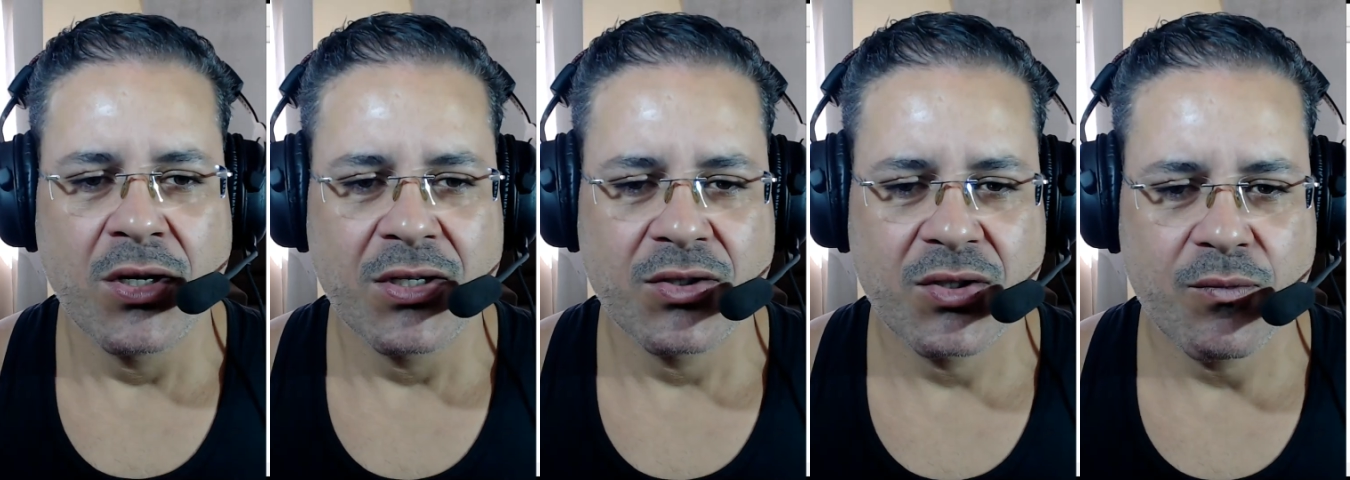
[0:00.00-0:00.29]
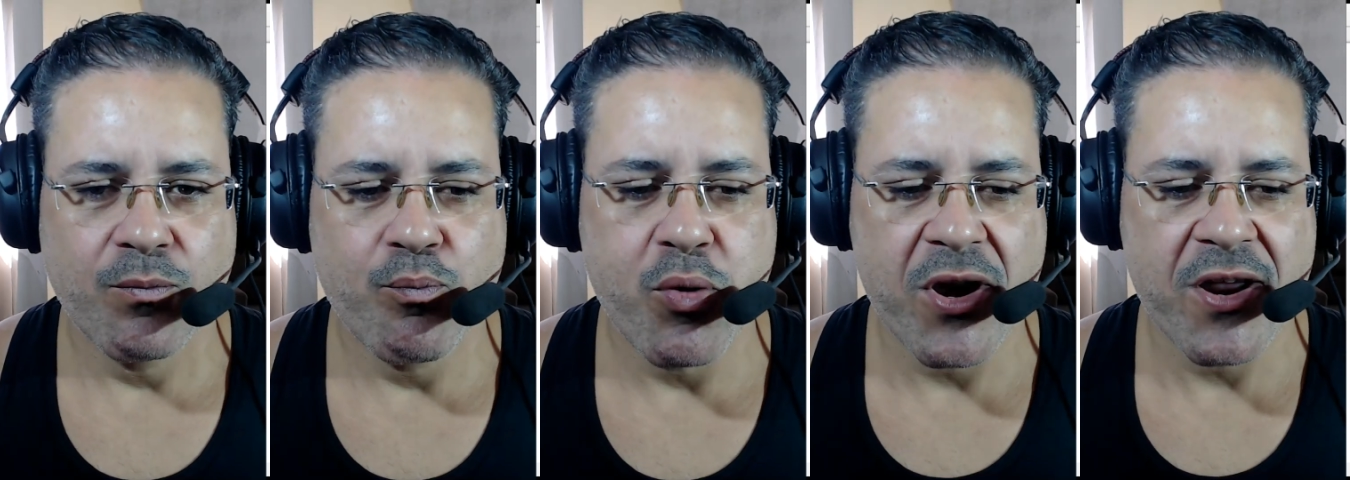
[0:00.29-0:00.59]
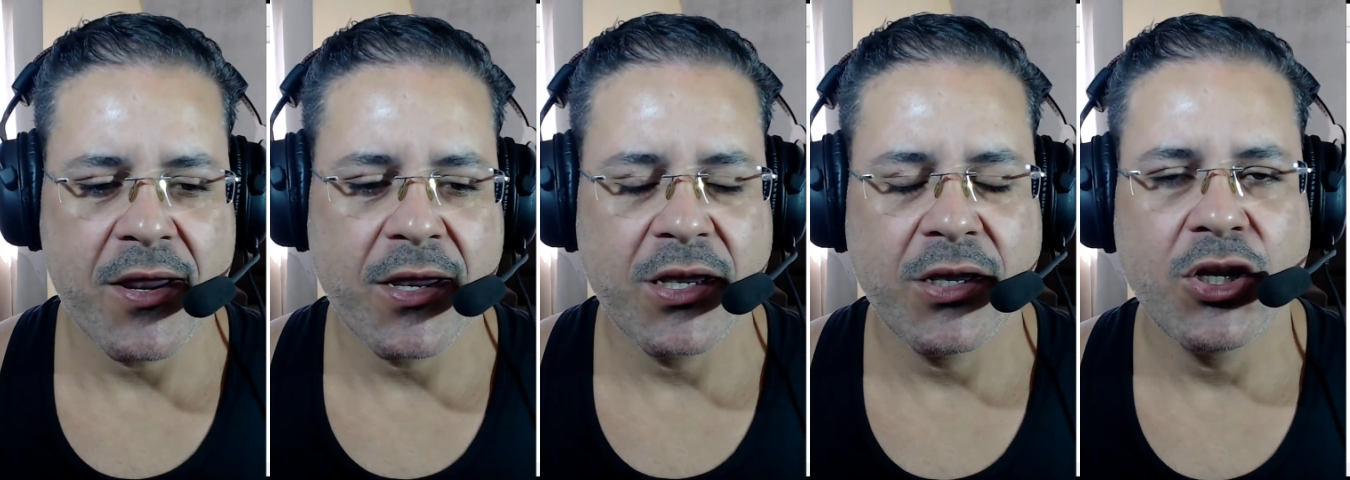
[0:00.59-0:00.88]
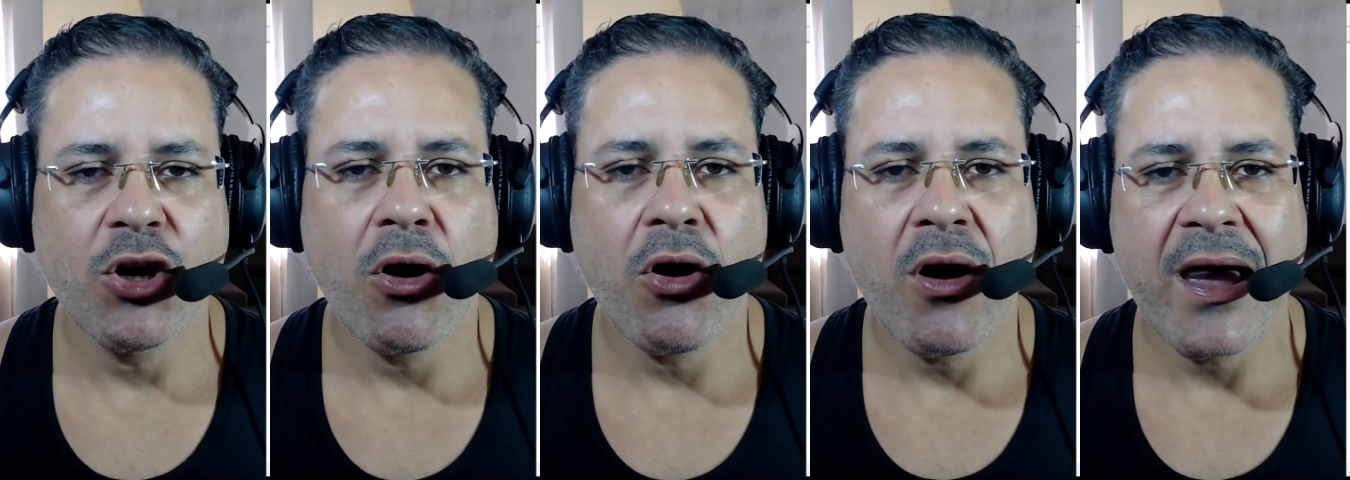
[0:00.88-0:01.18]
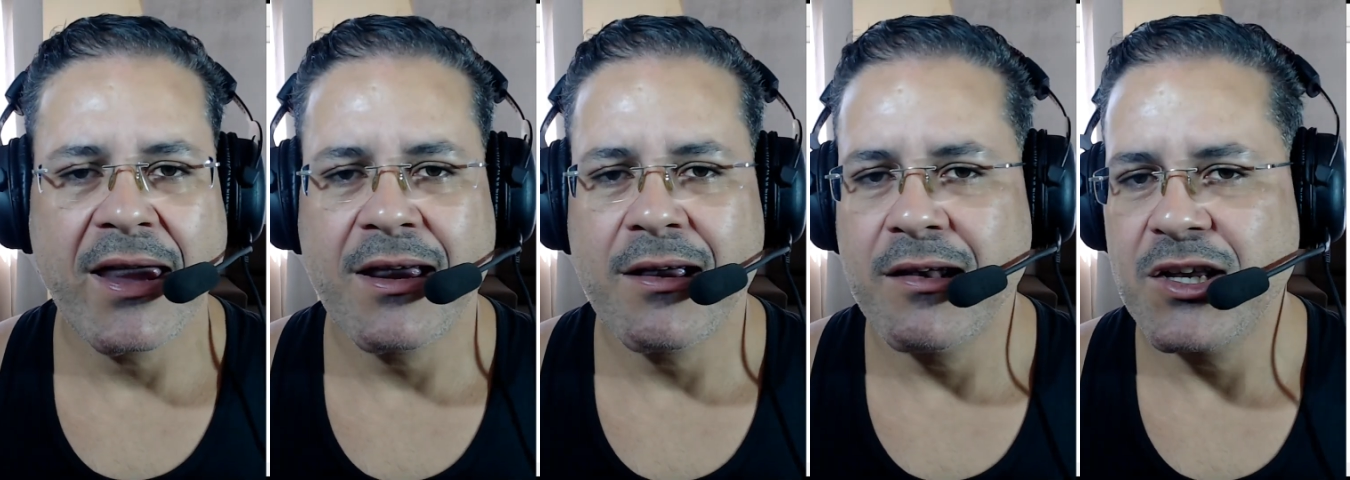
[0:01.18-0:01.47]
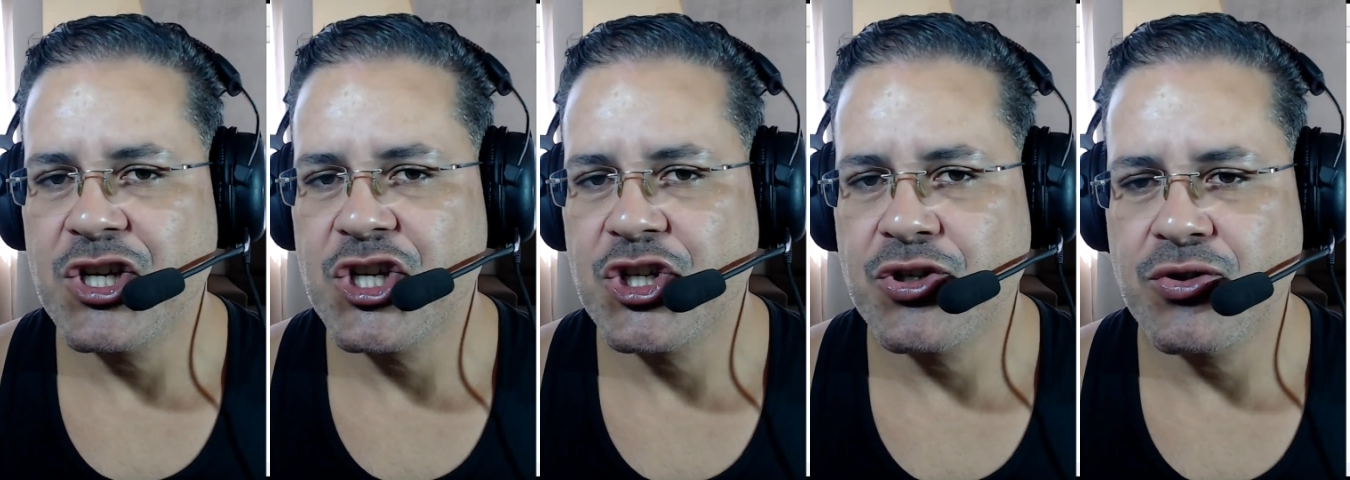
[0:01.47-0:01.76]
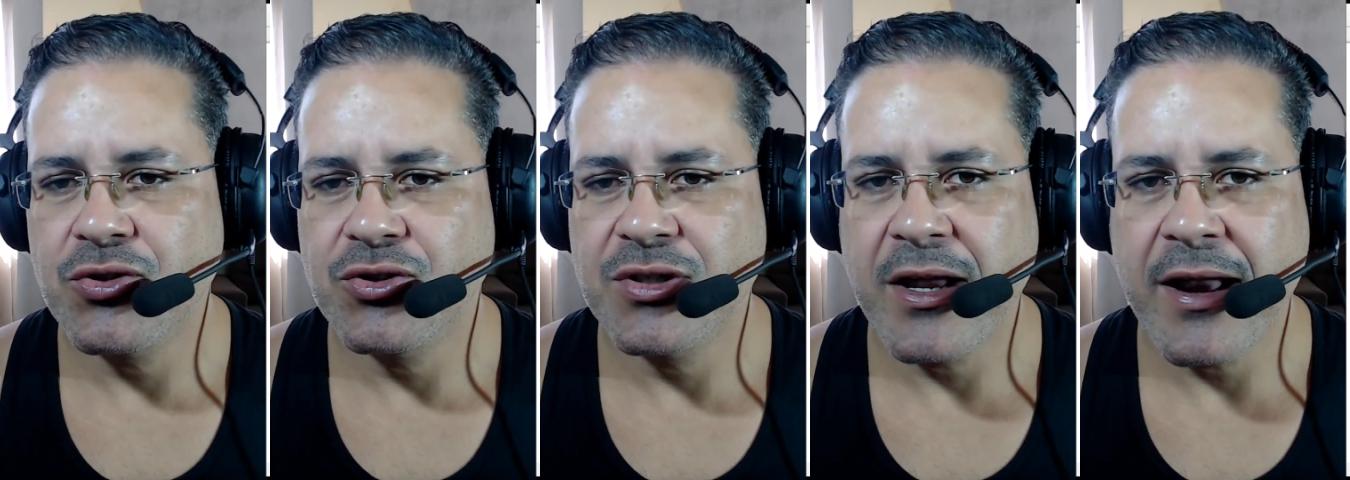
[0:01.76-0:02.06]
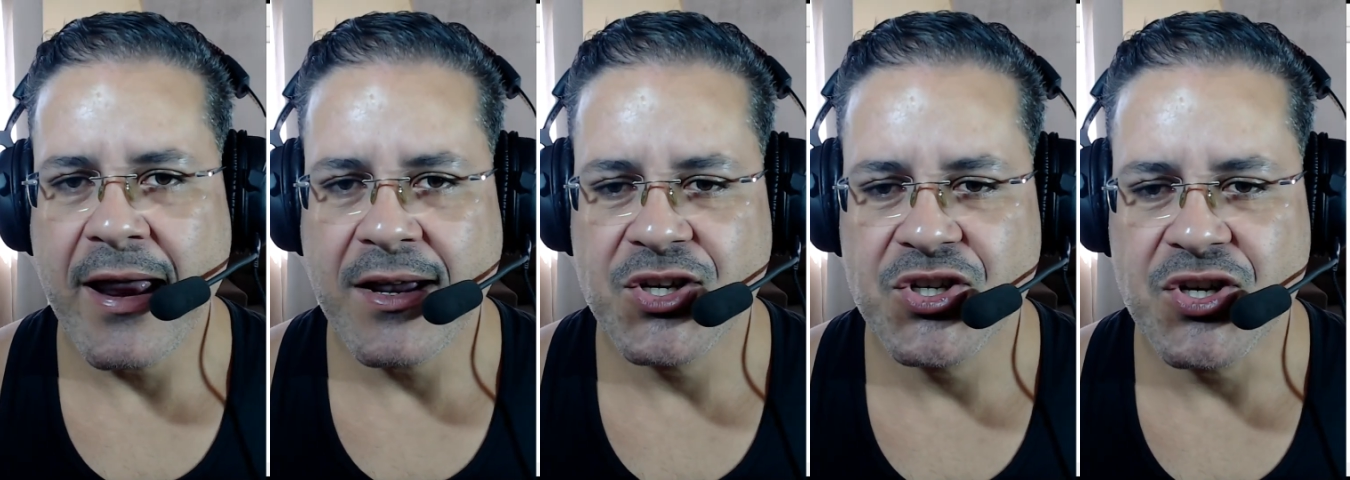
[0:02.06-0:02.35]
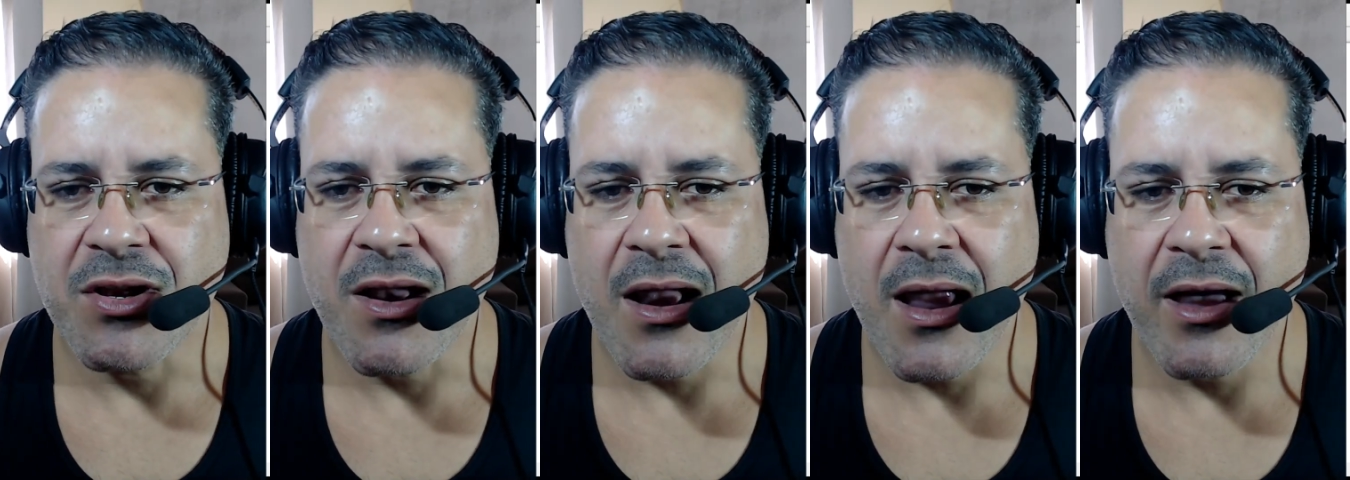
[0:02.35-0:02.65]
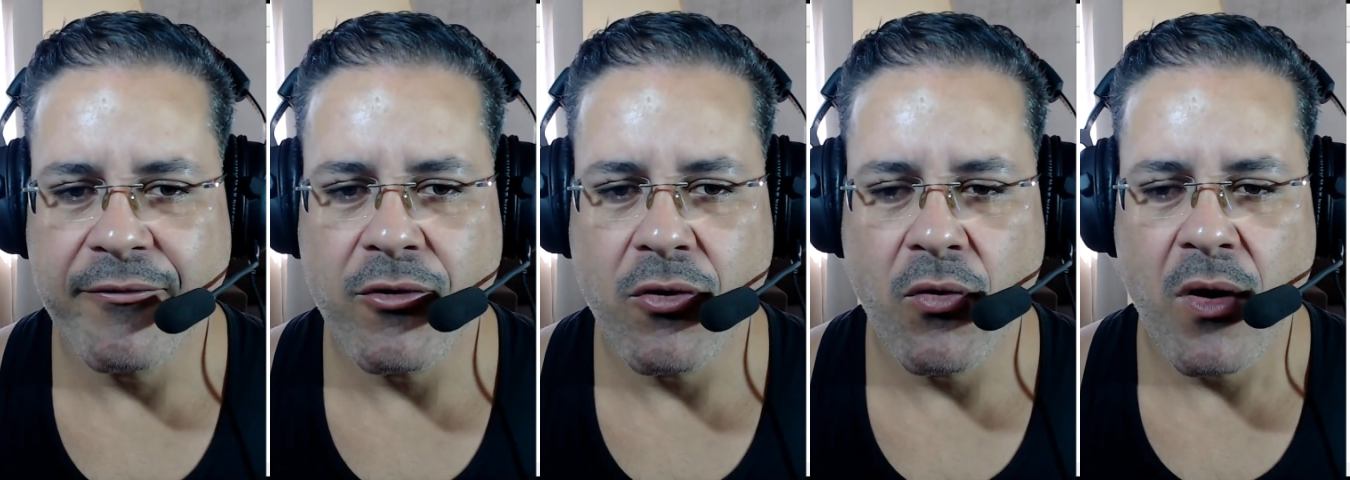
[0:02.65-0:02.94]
bring your English to the next level